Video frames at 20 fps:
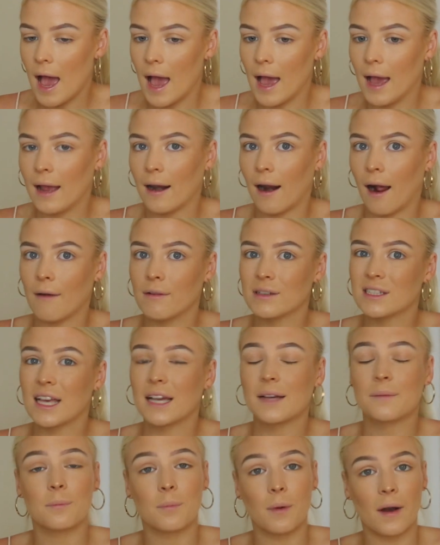and i was
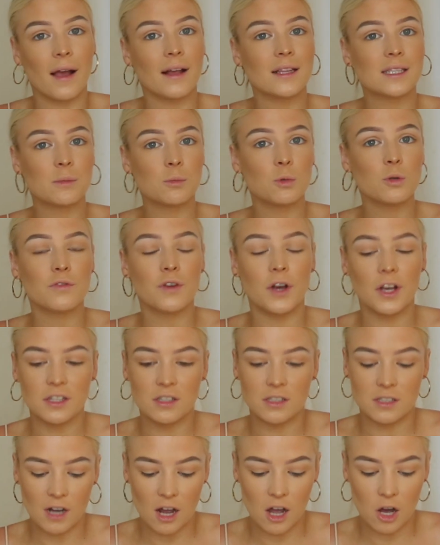like brown's more
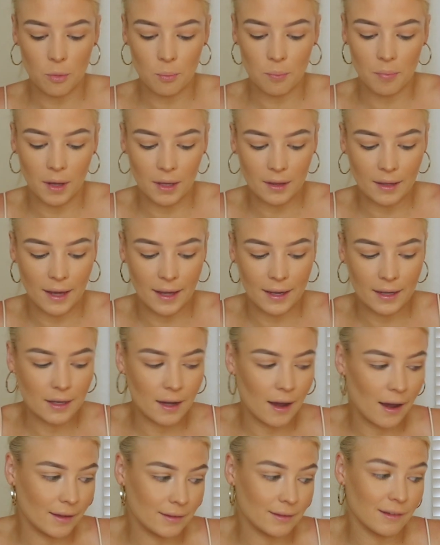versatile but like
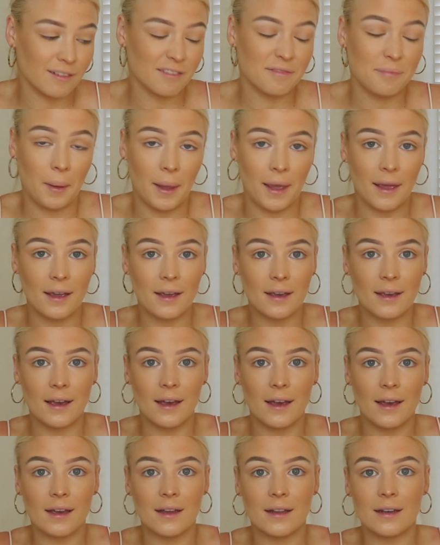i love pink
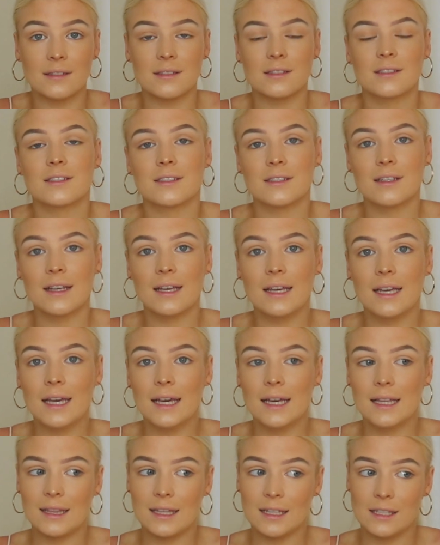and
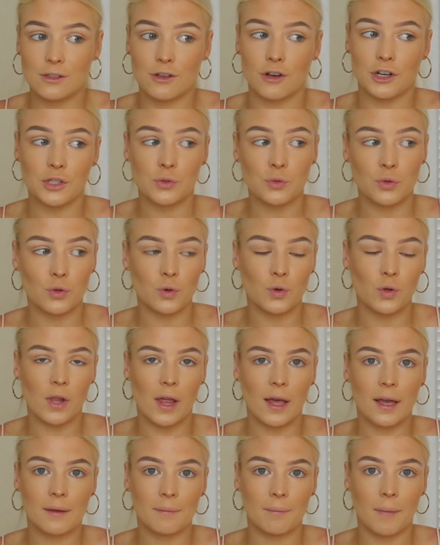this goes with all
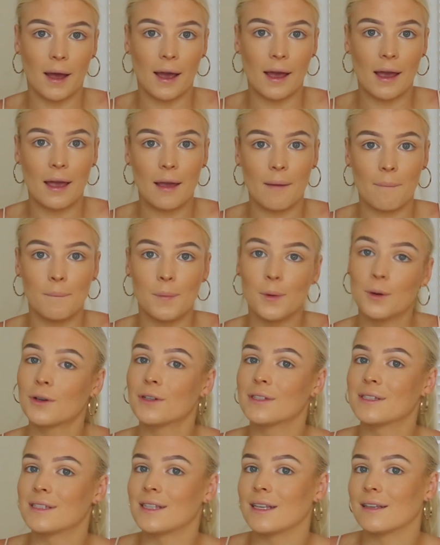like my
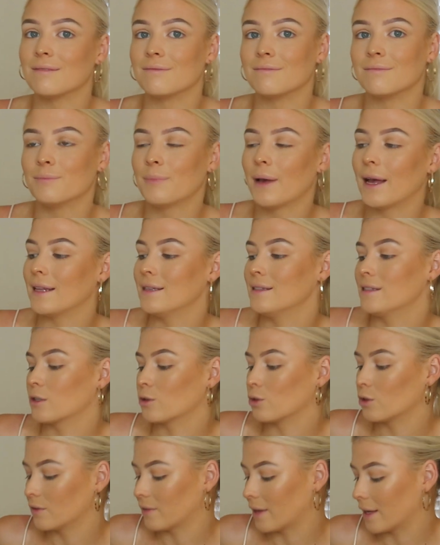books and pens
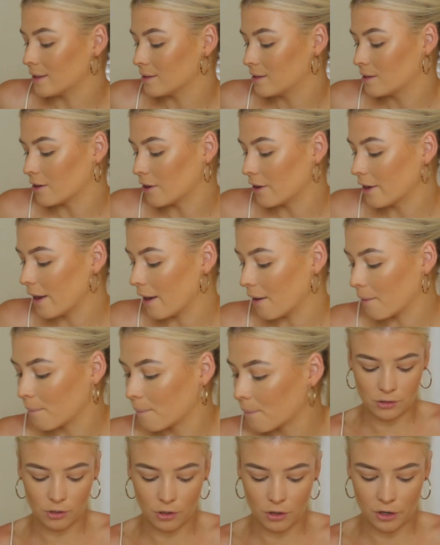and all that so yeah
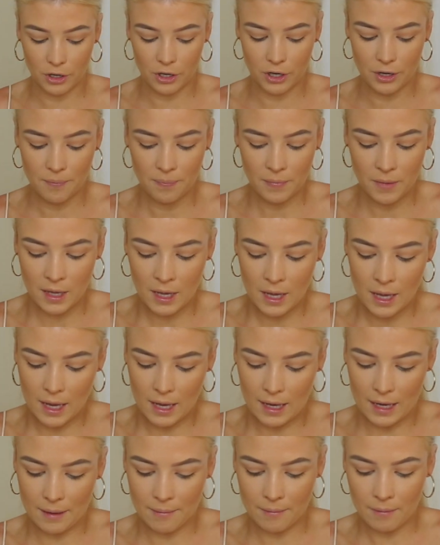so
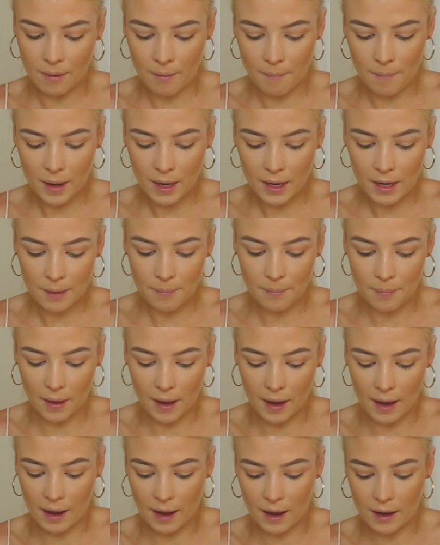in my
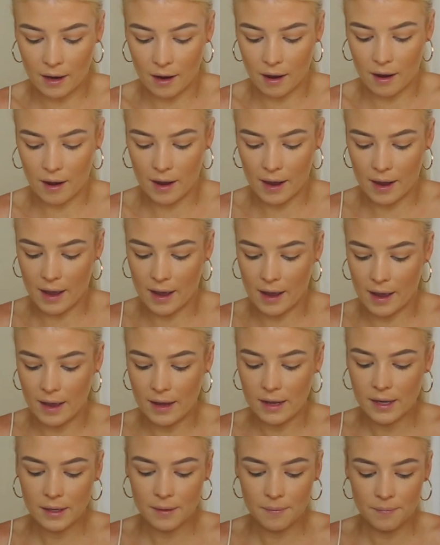bag
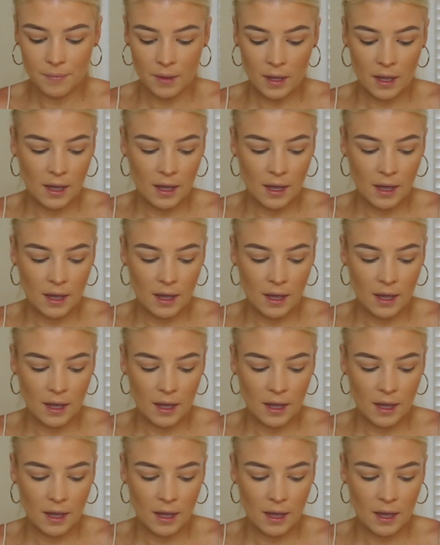i